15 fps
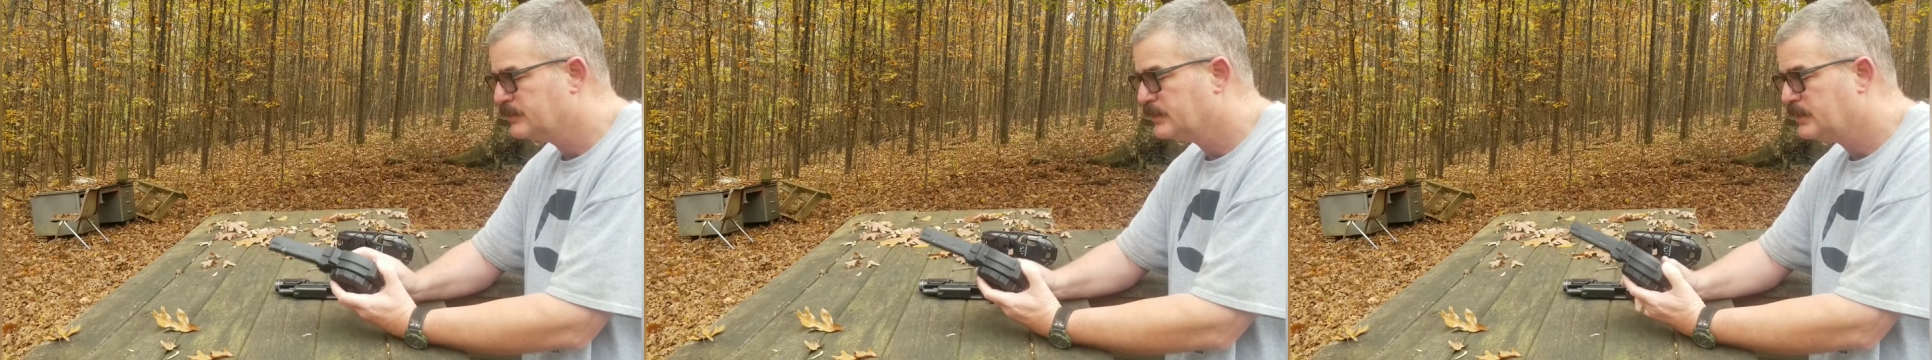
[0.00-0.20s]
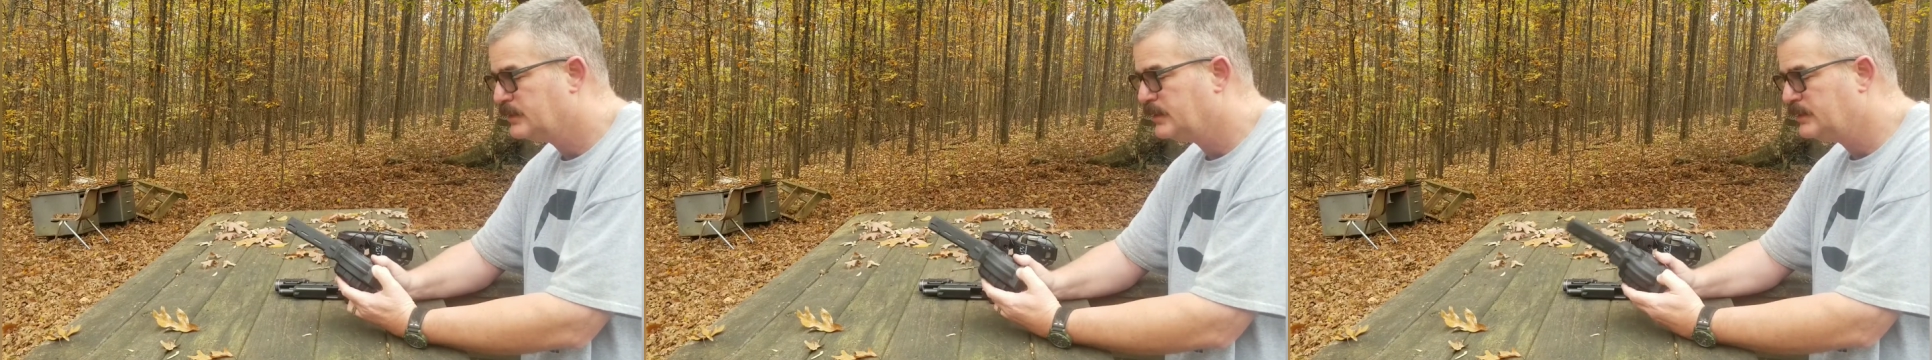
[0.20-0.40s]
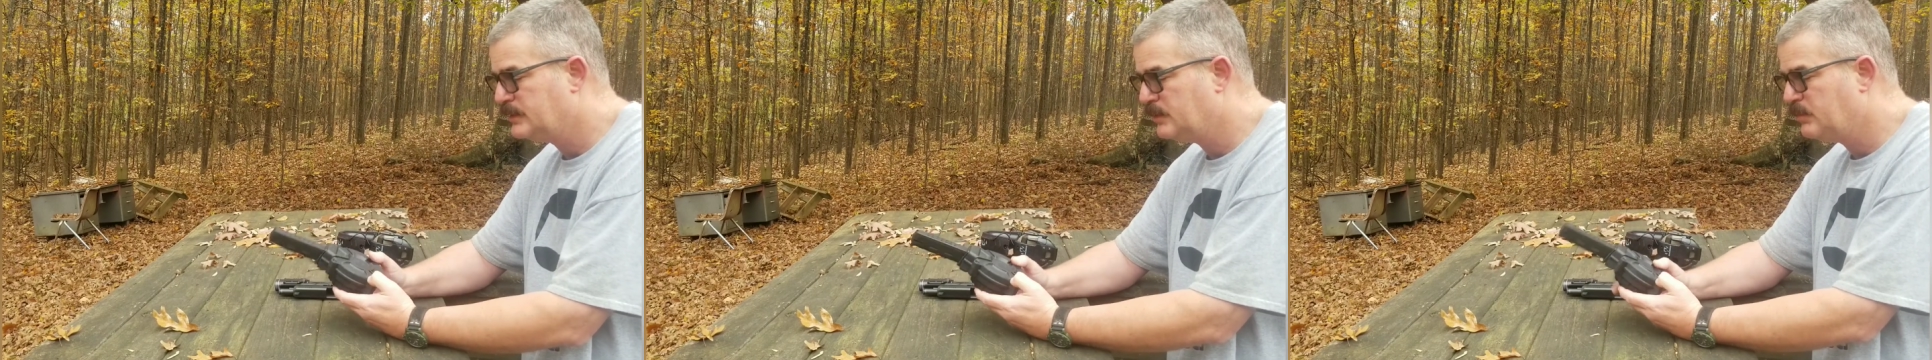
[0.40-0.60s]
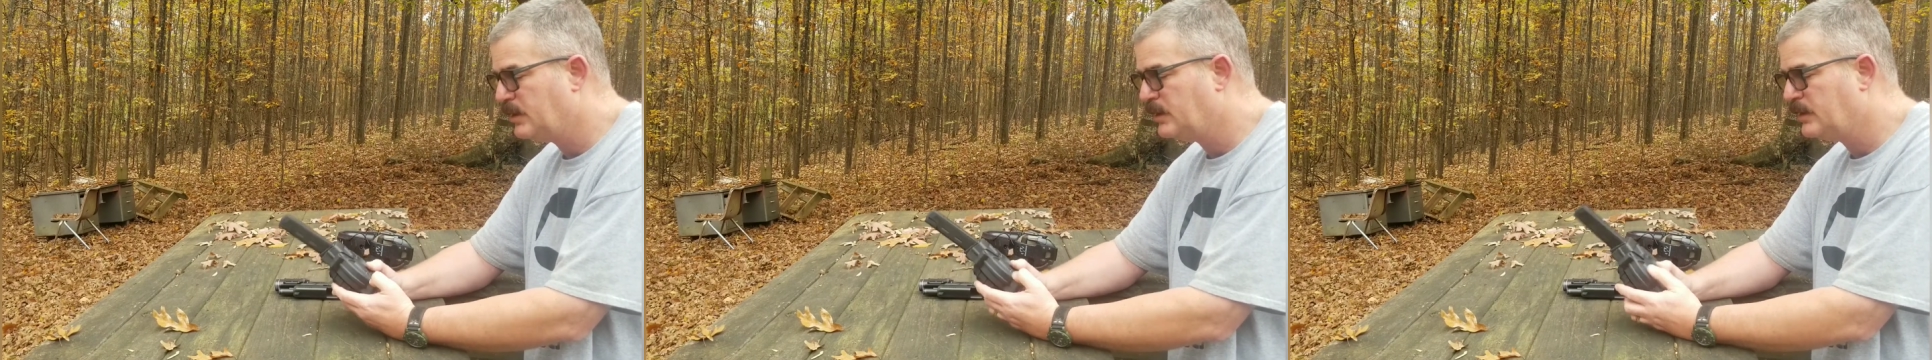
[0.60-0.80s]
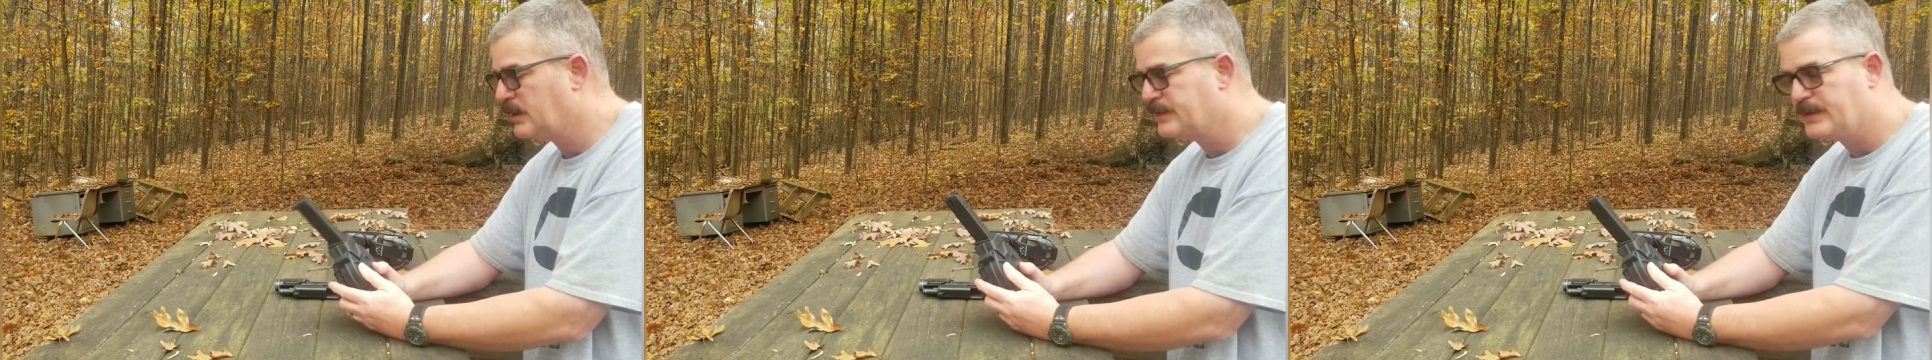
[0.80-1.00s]
It did
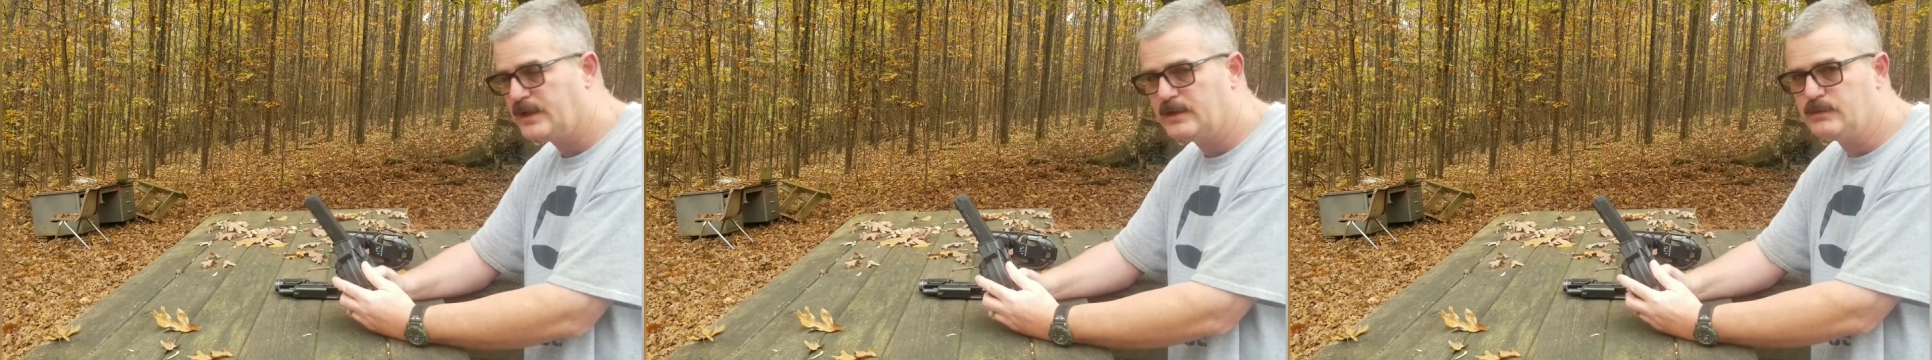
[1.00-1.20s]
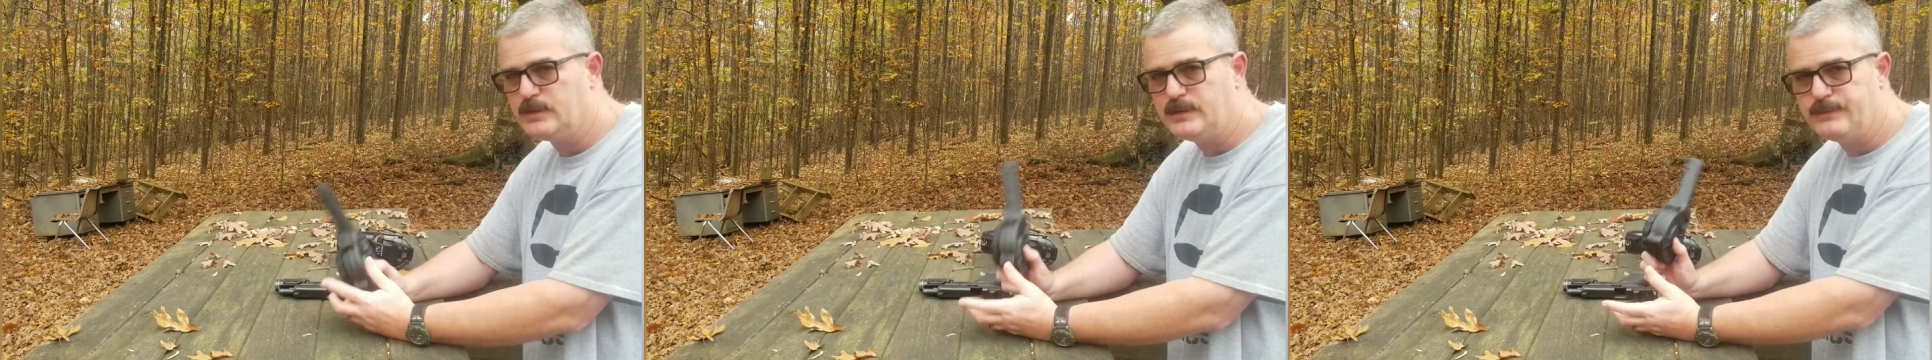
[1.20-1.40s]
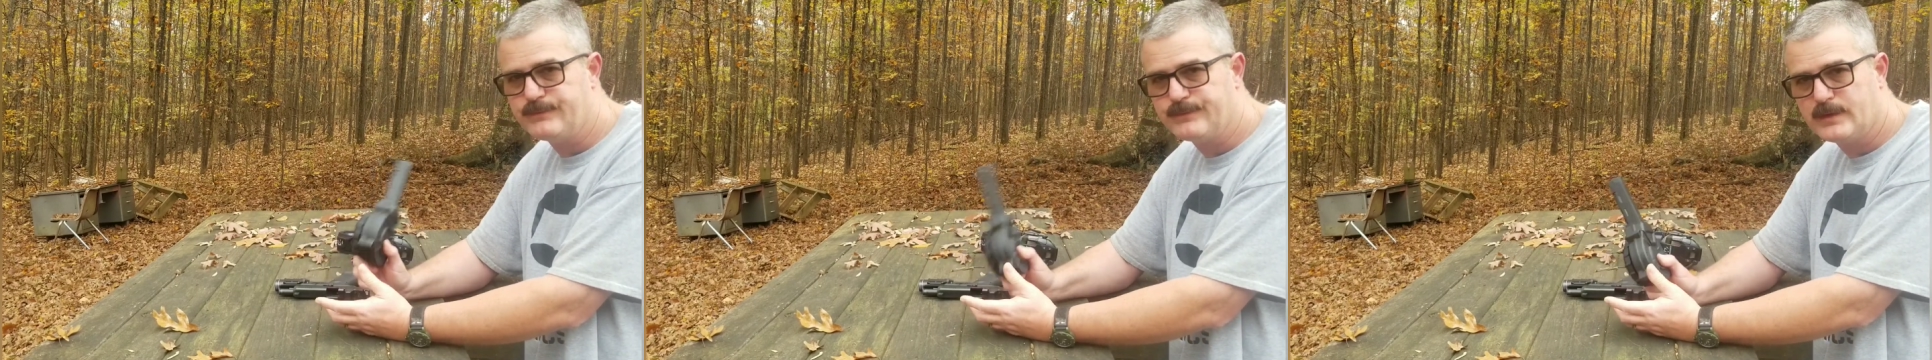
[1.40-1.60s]
better than I thought it would.